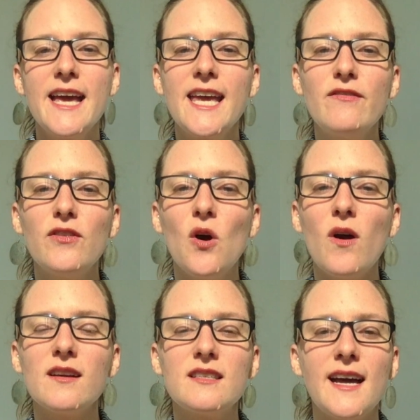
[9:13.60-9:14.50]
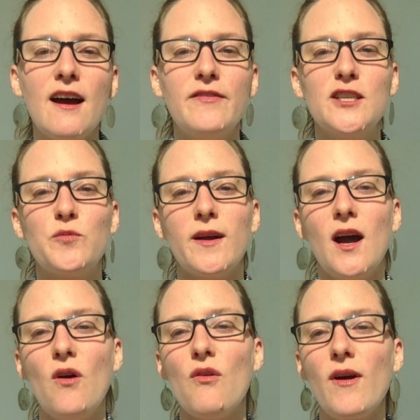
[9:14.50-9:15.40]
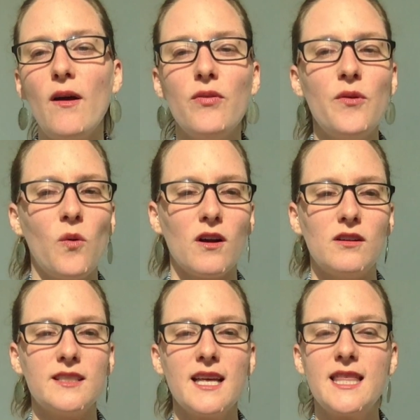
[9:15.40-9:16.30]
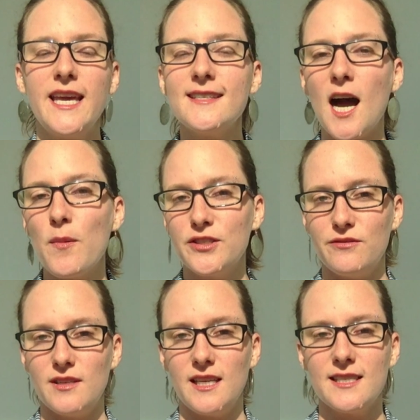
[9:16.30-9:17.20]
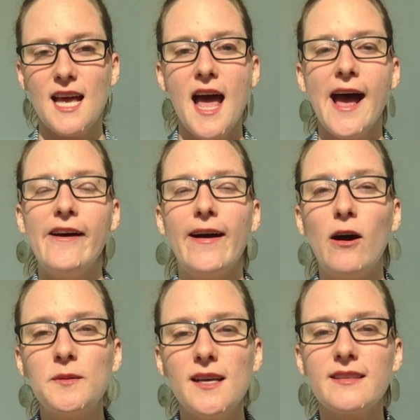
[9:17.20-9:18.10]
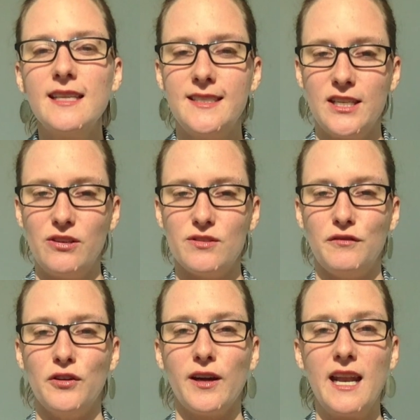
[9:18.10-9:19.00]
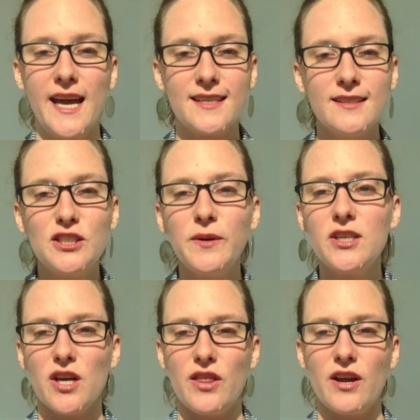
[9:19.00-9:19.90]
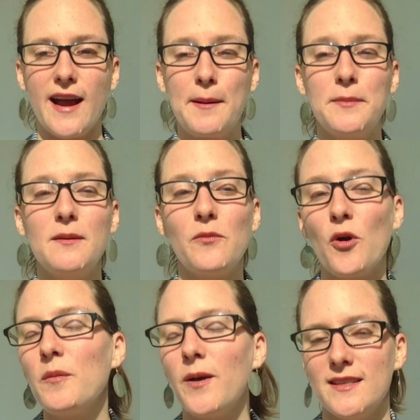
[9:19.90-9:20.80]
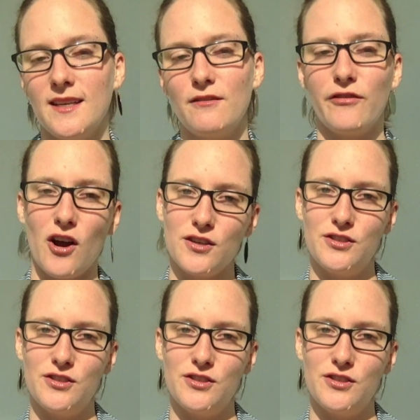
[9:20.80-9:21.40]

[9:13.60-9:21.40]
Even though our staff is spread out around the world, these opportunities have helped us continue to feel connected to each other and be more present for our